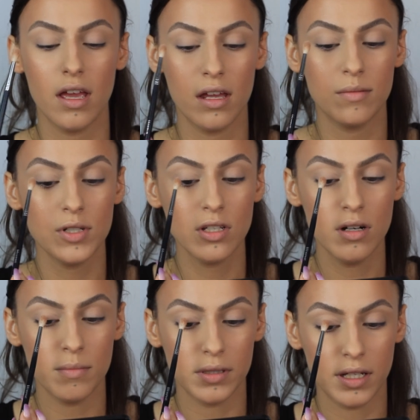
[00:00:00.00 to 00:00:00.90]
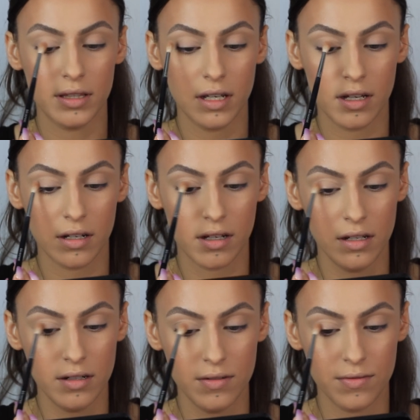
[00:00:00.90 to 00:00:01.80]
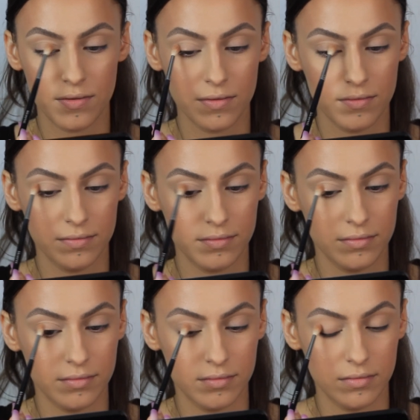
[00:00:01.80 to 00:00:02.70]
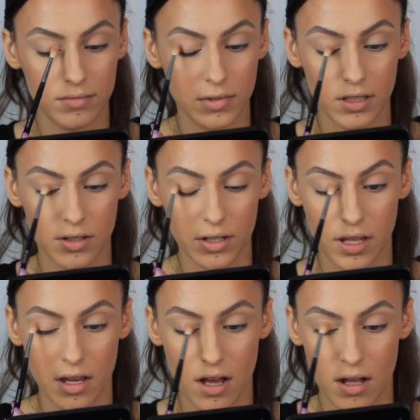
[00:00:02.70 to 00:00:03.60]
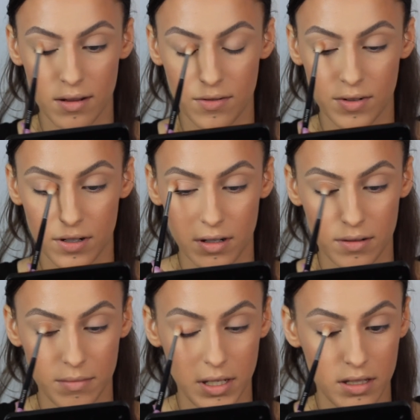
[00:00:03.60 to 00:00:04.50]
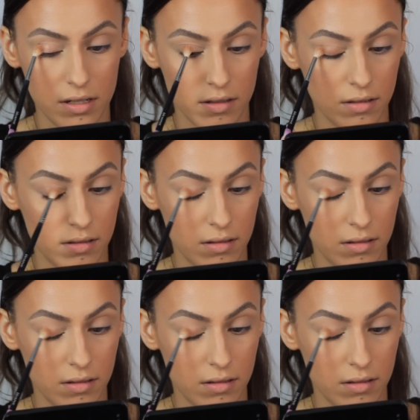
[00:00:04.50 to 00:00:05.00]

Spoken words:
and I'm just going to blend that kind of literally all over my lid.